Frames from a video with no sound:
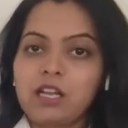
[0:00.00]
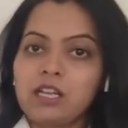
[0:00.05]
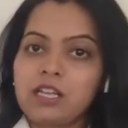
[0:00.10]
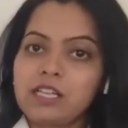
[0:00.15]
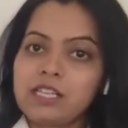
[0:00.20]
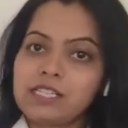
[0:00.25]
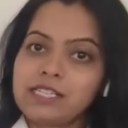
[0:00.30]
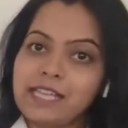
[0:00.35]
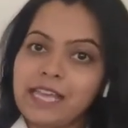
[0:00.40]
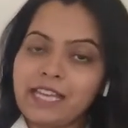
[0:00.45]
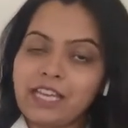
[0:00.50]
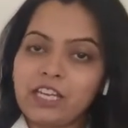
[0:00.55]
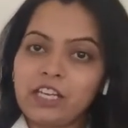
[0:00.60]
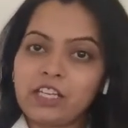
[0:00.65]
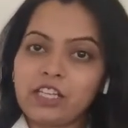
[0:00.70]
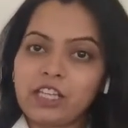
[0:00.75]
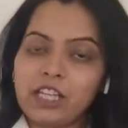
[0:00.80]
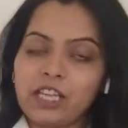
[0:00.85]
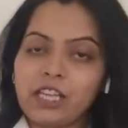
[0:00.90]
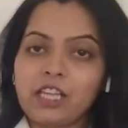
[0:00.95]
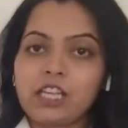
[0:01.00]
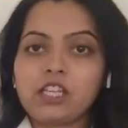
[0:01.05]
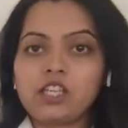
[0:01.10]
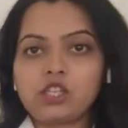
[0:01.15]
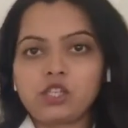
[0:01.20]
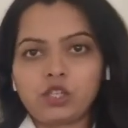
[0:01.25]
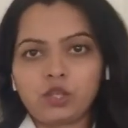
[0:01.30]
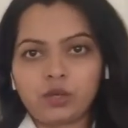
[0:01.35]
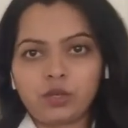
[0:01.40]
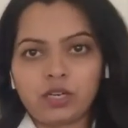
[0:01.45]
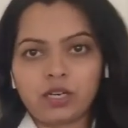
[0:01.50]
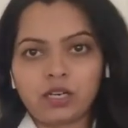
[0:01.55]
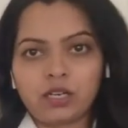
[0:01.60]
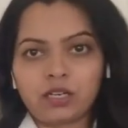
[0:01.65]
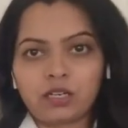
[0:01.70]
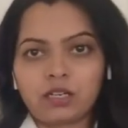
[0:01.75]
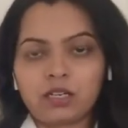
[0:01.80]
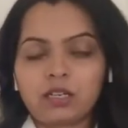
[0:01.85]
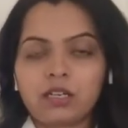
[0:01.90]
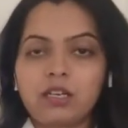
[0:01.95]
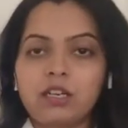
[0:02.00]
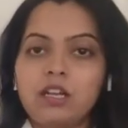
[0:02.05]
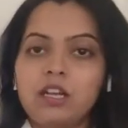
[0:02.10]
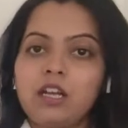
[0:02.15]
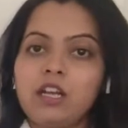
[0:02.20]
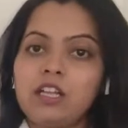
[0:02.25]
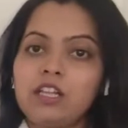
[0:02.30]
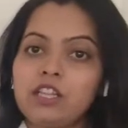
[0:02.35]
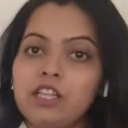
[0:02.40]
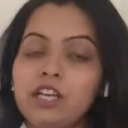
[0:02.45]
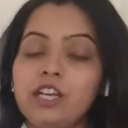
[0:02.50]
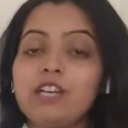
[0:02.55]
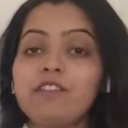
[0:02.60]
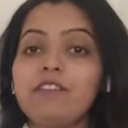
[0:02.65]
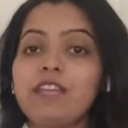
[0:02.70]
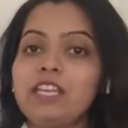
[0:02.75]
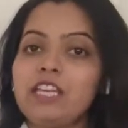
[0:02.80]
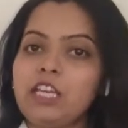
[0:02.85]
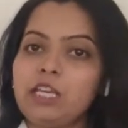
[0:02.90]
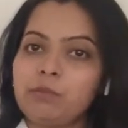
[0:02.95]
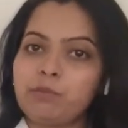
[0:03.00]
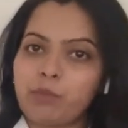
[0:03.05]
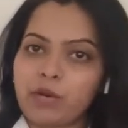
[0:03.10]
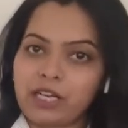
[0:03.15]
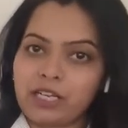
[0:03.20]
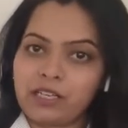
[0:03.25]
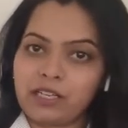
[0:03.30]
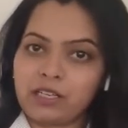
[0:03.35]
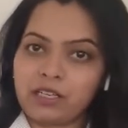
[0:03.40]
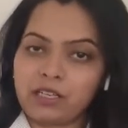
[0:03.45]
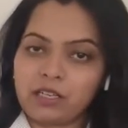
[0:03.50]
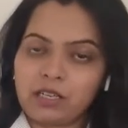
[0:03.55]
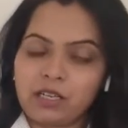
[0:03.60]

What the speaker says: Second thing is sugar. Third, we need butter,